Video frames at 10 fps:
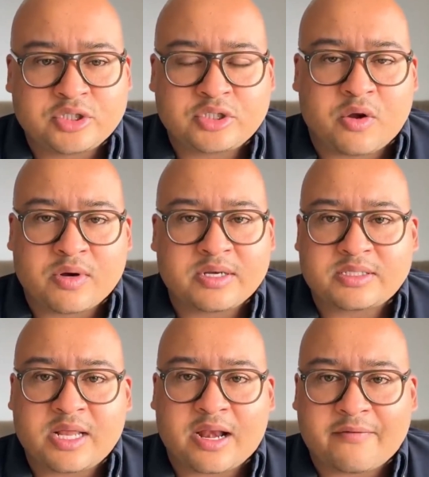just don't
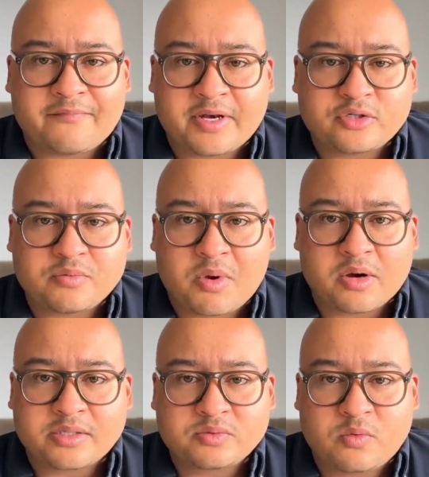understand how financial
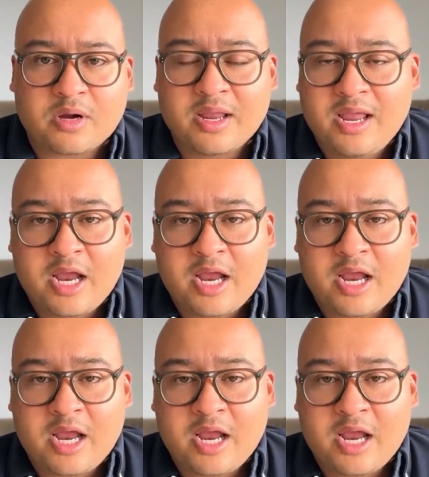markets work.